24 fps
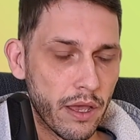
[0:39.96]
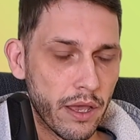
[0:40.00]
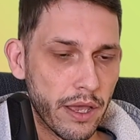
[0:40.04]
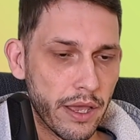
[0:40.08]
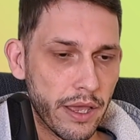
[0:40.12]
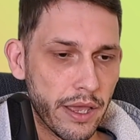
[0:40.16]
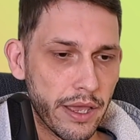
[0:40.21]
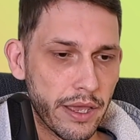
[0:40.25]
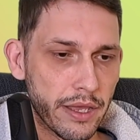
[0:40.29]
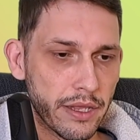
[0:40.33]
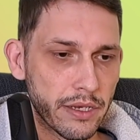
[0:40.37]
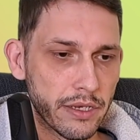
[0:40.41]

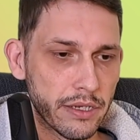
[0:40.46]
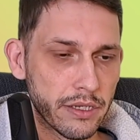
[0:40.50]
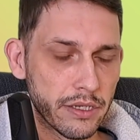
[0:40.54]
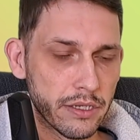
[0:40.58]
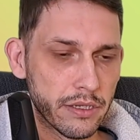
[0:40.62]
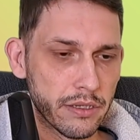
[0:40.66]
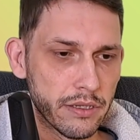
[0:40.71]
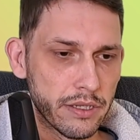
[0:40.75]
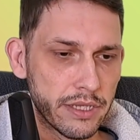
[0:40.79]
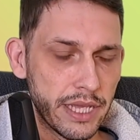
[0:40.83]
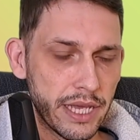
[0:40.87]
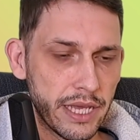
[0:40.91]
And
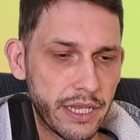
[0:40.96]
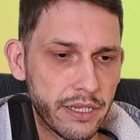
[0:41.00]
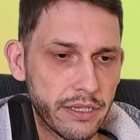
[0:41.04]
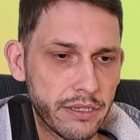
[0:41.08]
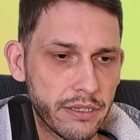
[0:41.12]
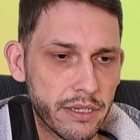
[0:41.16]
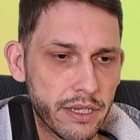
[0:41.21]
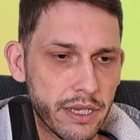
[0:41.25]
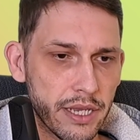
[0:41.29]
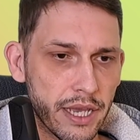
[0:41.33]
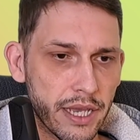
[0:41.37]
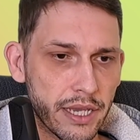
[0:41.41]
that
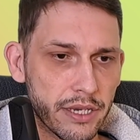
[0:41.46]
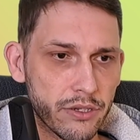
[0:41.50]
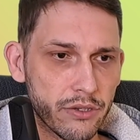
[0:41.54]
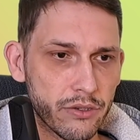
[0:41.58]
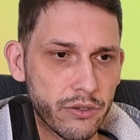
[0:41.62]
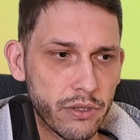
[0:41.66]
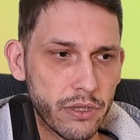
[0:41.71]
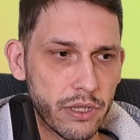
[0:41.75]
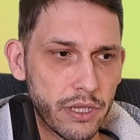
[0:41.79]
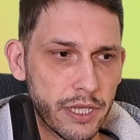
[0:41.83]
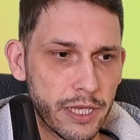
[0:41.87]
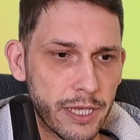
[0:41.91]
is
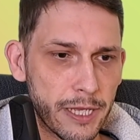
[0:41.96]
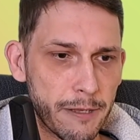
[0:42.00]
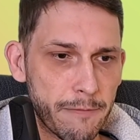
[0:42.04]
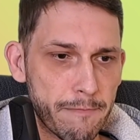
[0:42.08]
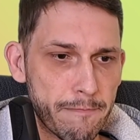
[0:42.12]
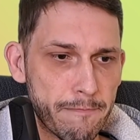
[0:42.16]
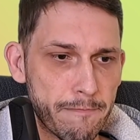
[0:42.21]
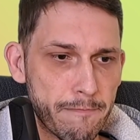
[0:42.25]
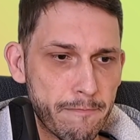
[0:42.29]
actually